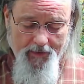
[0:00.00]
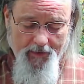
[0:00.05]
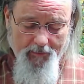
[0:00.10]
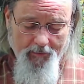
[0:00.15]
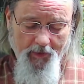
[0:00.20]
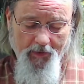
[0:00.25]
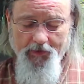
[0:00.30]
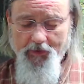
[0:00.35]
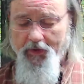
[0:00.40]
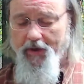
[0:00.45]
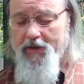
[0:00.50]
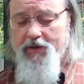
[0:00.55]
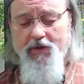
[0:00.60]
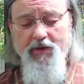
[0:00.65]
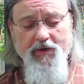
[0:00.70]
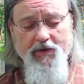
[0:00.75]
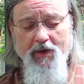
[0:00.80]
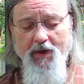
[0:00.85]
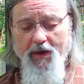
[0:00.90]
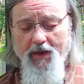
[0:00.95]
Most
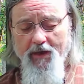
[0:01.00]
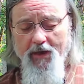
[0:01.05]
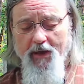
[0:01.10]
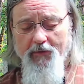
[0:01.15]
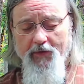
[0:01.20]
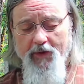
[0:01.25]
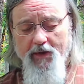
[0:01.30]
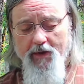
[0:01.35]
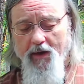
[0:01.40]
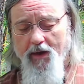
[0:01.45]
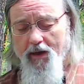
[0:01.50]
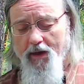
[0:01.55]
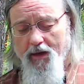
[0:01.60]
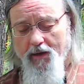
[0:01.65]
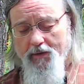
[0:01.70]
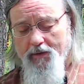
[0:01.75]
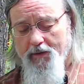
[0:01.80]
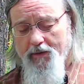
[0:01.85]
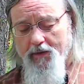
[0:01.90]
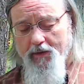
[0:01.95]
gracious and loving
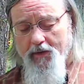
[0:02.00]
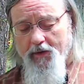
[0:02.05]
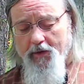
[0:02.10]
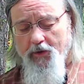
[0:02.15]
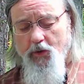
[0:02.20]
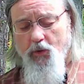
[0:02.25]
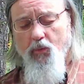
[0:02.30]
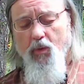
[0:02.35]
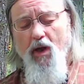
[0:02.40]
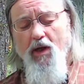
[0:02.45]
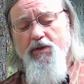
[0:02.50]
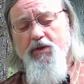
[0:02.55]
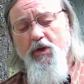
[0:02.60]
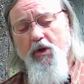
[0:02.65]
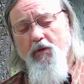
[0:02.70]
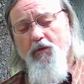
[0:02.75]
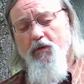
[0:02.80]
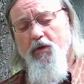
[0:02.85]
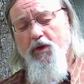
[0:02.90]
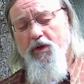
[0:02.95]
God, you watch
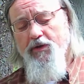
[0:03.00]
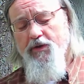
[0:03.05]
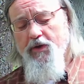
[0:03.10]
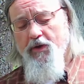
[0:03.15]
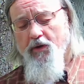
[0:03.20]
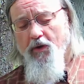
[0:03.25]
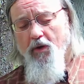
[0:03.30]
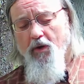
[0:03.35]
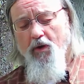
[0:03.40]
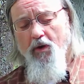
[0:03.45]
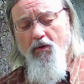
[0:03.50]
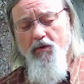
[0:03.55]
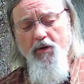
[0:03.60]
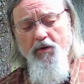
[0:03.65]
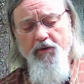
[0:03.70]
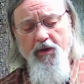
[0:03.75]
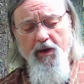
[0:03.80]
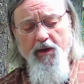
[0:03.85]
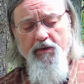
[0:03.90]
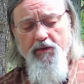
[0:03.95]
over us in all the
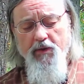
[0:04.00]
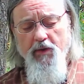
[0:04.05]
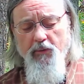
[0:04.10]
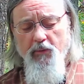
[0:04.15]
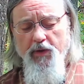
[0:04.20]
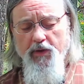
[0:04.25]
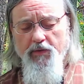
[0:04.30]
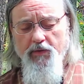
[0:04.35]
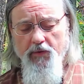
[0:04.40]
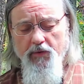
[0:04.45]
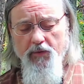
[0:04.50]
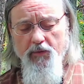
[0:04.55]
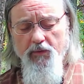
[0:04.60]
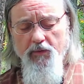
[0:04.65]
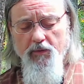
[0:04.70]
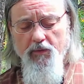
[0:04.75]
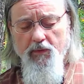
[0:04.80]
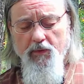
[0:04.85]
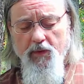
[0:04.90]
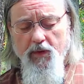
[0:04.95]
things that we do.
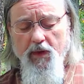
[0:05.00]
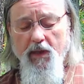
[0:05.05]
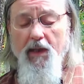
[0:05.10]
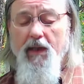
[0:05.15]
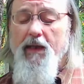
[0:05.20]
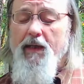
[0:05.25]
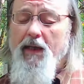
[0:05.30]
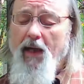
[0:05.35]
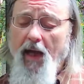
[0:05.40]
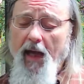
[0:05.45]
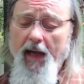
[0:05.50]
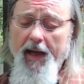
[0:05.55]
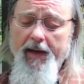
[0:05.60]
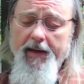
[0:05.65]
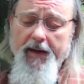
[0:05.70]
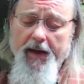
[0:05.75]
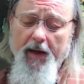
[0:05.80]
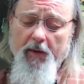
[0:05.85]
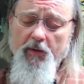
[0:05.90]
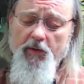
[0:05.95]

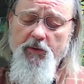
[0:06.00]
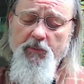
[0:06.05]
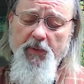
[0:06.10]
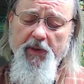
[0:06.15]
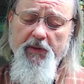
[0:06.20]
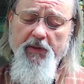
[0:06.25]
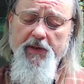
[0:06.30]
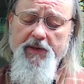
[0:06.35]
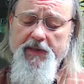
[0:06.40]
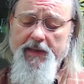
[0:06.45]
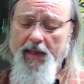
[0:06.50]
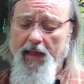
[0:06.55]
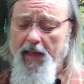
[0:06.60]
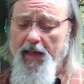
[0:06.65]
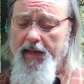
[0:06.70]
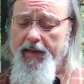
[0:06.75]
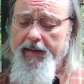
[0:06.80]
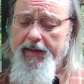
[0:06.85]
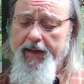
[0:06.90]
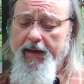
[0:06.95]
Guide our spirits,
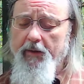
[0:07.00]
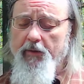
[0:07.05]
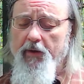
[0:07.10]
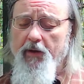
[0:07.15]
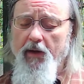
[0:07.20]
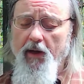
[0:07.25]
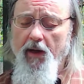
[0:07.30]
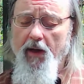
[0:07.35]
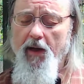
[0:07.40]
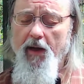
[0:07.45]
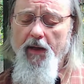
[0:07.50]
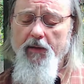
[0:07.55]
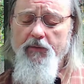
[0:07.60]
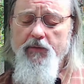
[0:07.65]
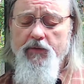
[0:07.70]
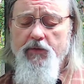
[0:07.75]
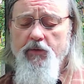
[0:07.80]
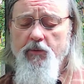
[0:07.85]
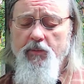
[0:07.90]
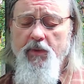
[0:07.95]
guide our
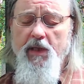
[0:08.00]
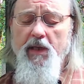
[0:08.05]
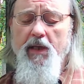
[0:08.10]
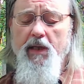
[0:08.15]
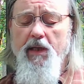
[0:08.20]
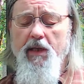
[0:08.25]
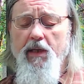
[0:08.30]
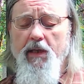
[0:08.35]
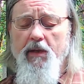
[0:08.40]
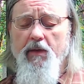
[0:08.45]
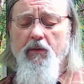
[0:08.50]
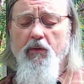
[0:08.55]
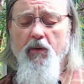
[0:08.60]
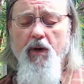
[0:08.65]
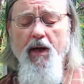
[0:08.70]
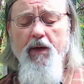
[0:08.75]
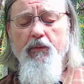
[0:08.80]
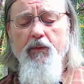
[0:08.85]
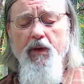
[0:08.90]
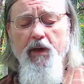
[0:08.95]
lives to be in a
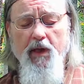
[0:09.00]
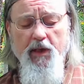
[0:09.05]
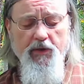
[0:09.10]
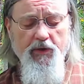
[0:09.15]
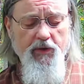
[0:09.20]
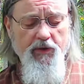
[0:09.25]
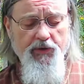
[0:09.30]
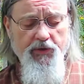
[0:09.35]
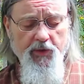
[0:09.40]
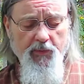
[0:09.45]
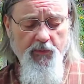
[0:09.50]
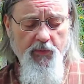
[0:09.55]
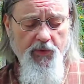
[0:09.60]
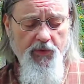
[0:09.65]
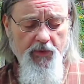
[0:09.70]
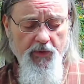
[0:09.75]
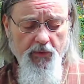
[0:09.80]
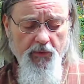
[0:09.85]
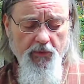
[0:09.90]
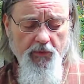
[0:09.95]
right relationship
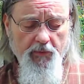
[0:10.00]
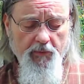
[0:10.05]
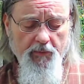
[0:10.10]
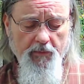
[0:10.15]
with you.